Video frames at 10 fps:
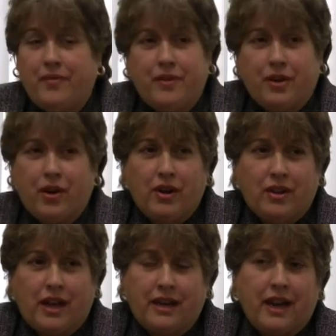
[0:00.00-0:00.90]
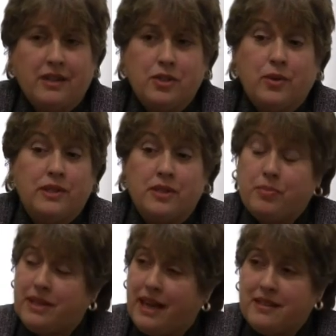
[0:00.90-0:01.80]
There aren't a lot of consequences.
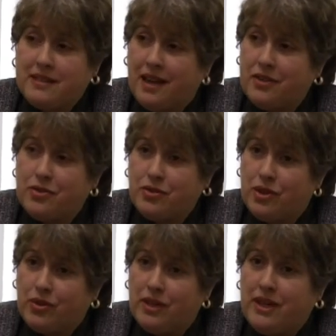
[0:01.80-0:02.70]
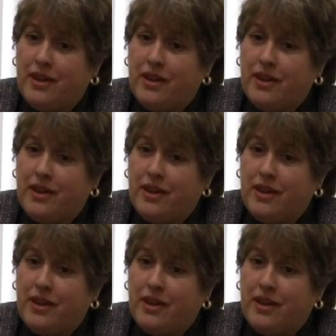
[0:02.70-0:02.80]
But that's not true.